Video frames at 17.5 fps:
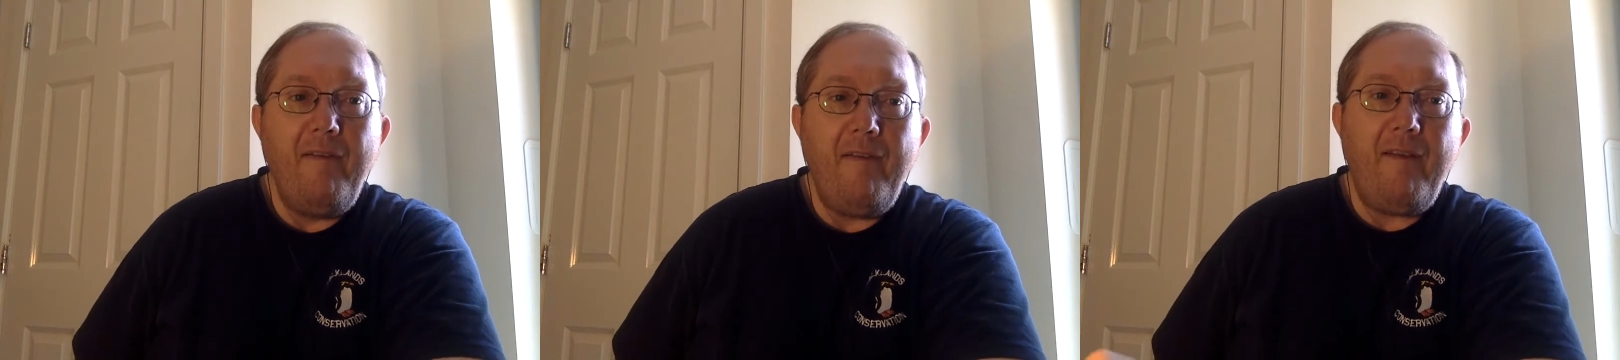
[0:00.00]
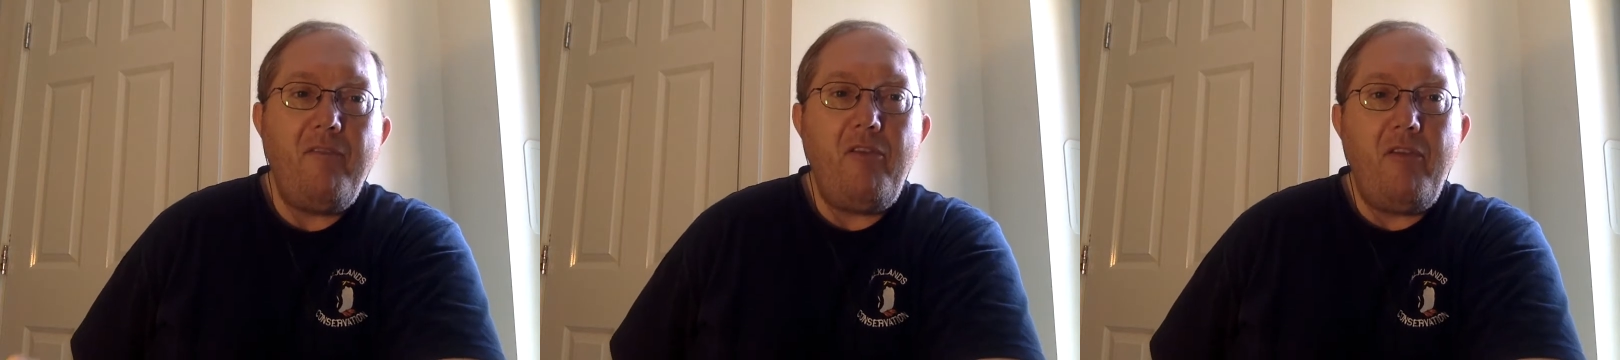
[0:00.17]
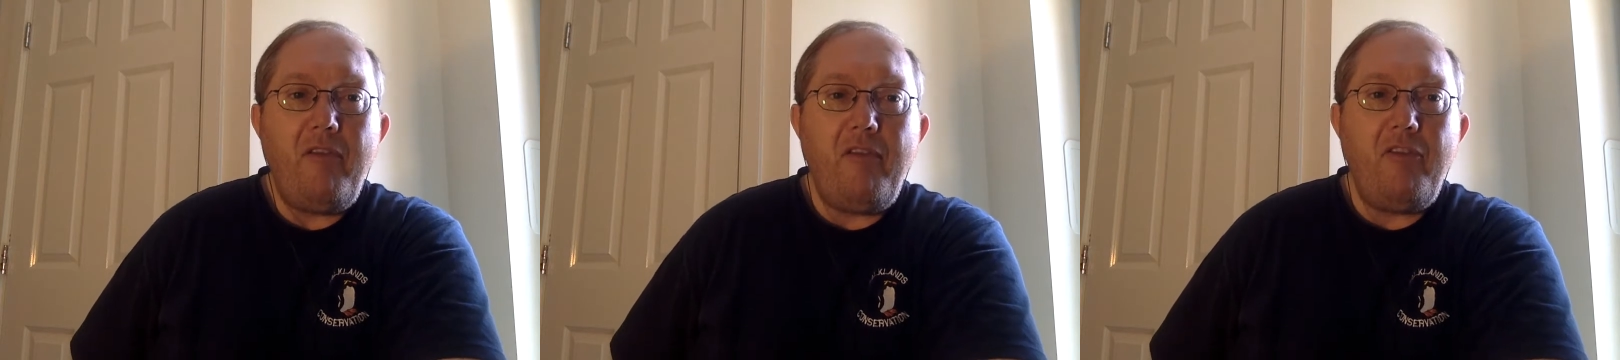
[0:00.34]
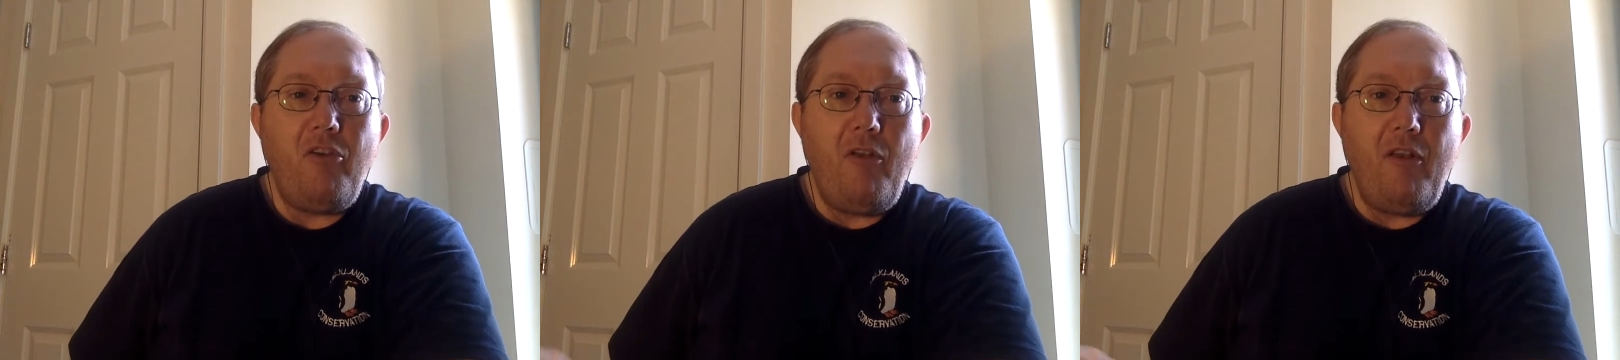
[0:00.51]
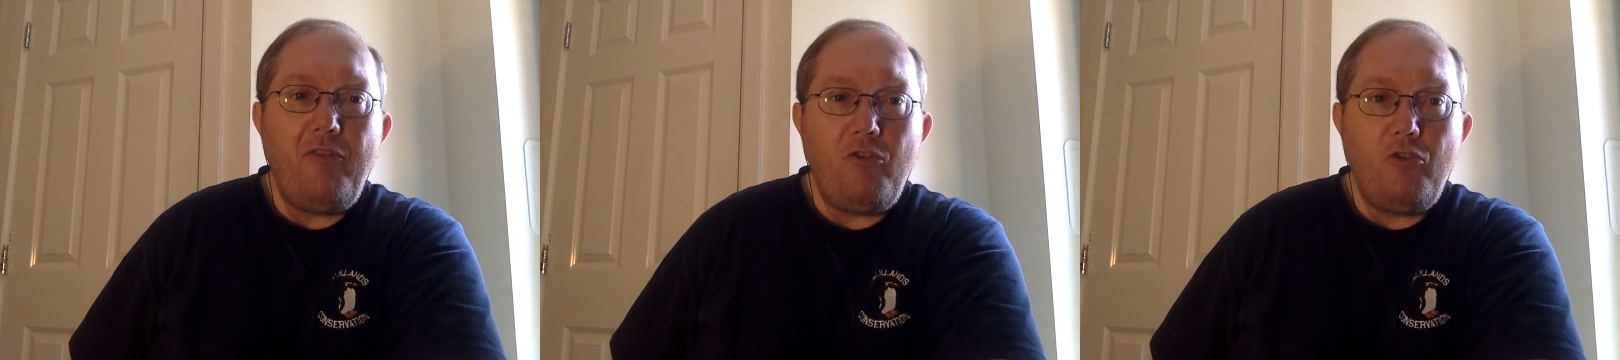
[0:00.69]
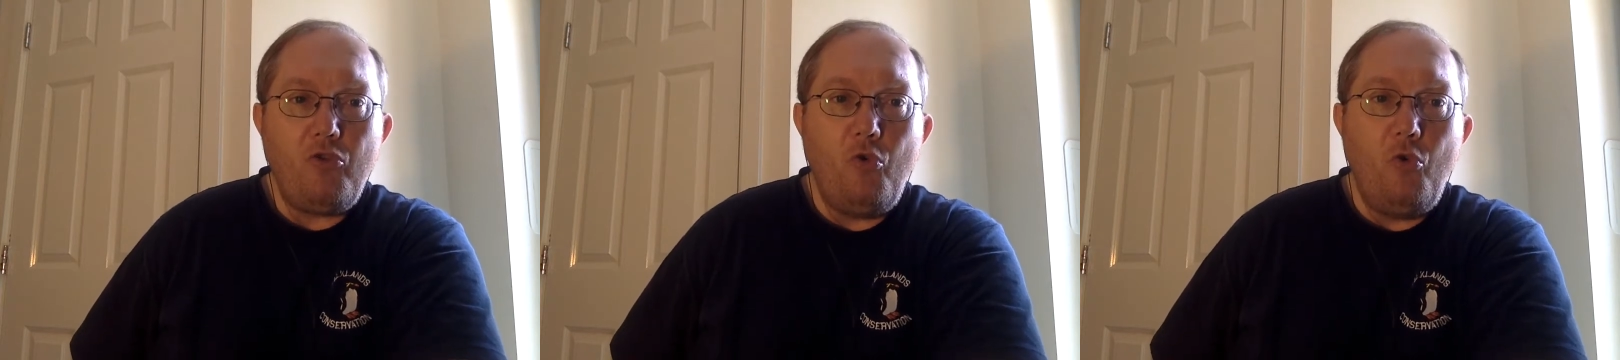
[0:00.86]
even if they don't
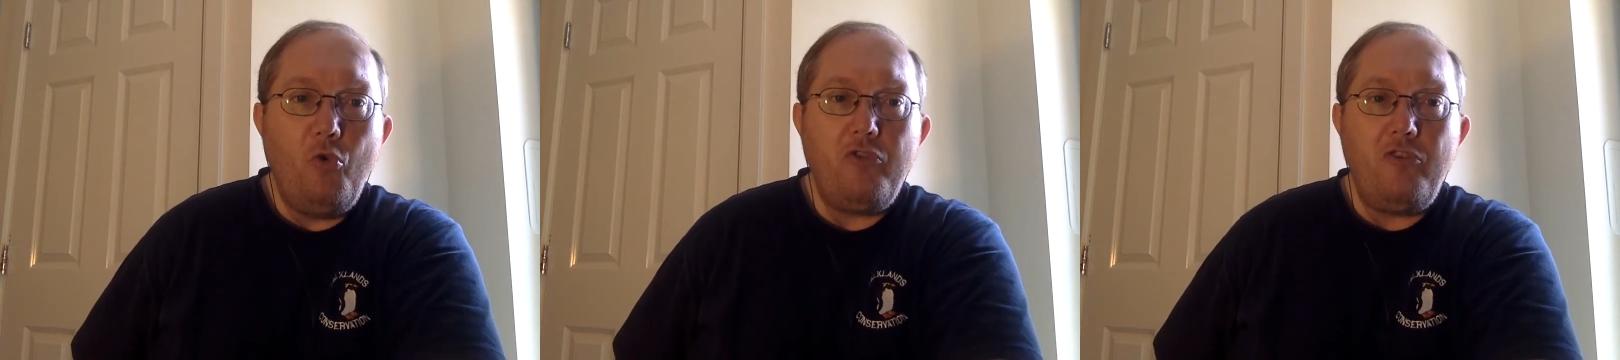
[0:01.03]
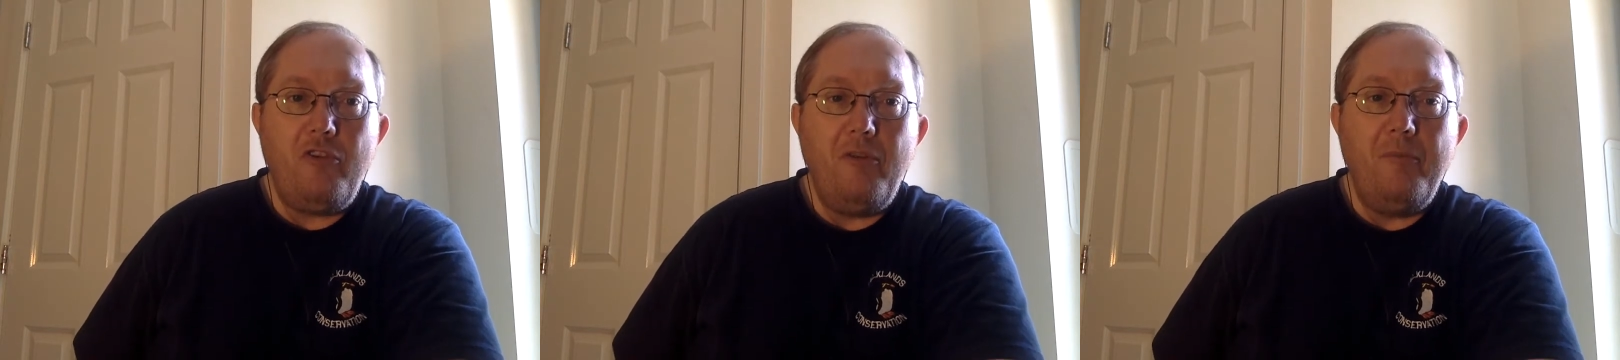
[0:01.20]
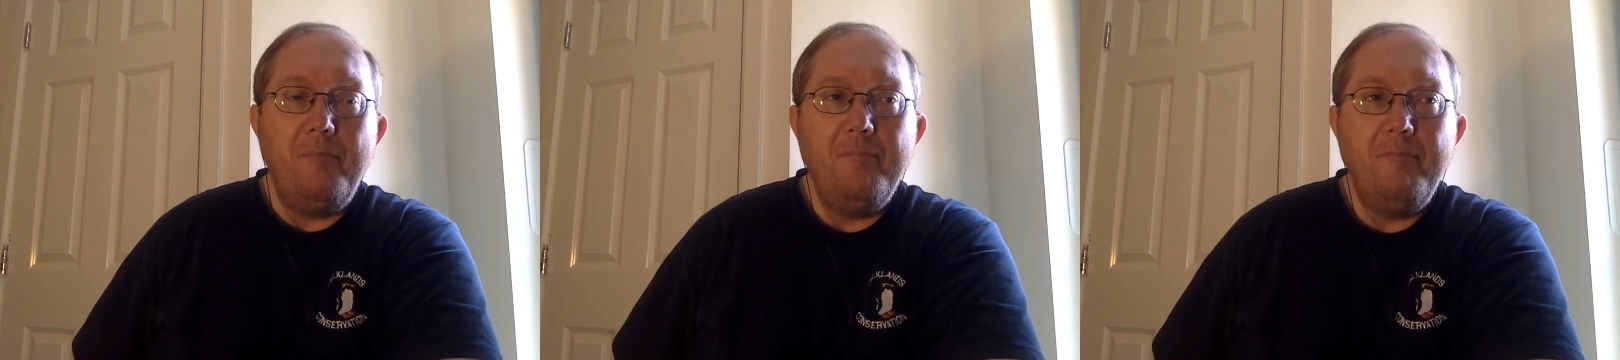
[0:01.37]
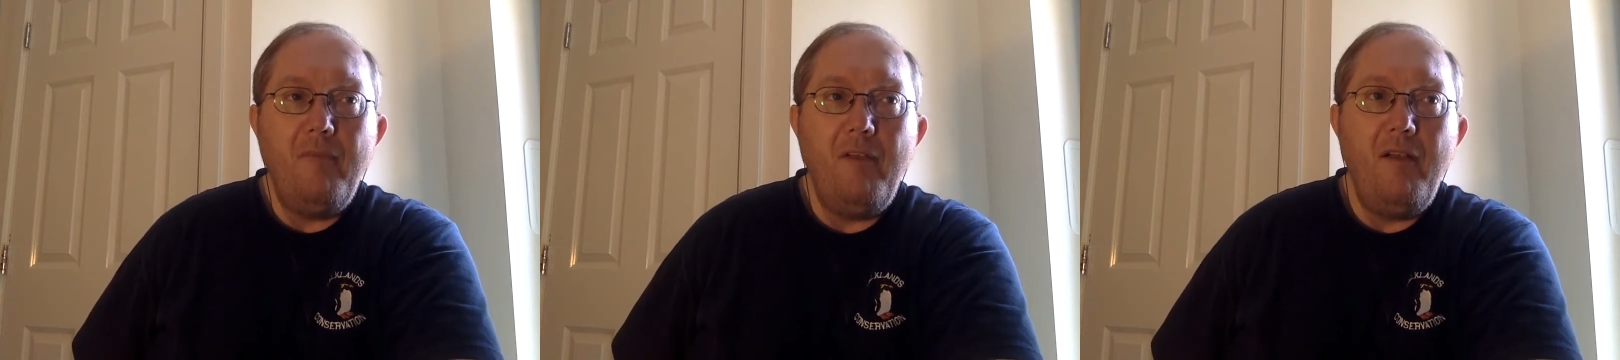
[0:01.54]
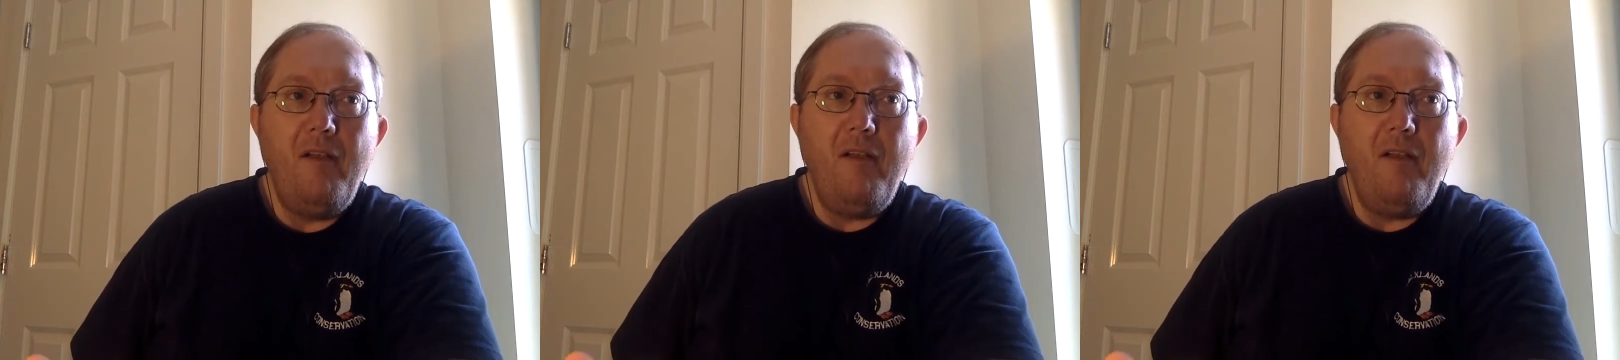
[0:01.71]
have to talk to them,